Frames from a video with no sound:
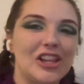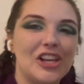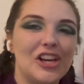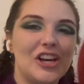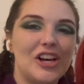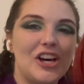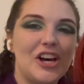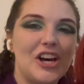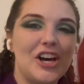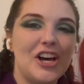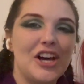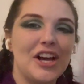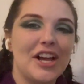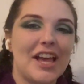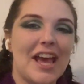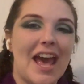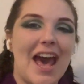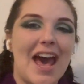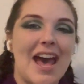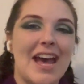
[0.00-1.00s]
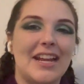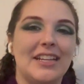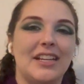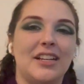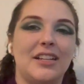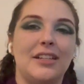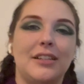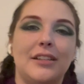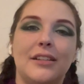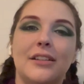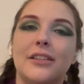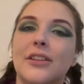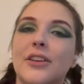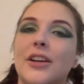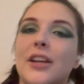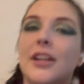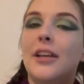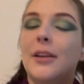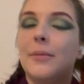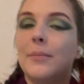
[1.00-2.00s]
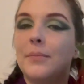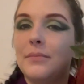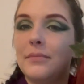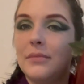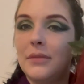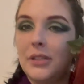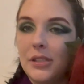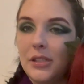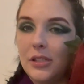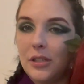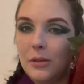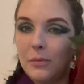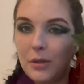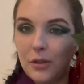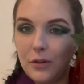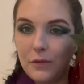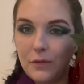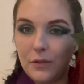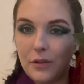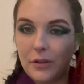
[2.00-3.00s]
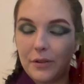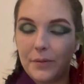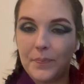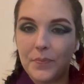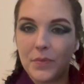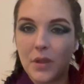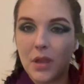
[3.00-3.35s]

Look at, look at him. He's so beautiful.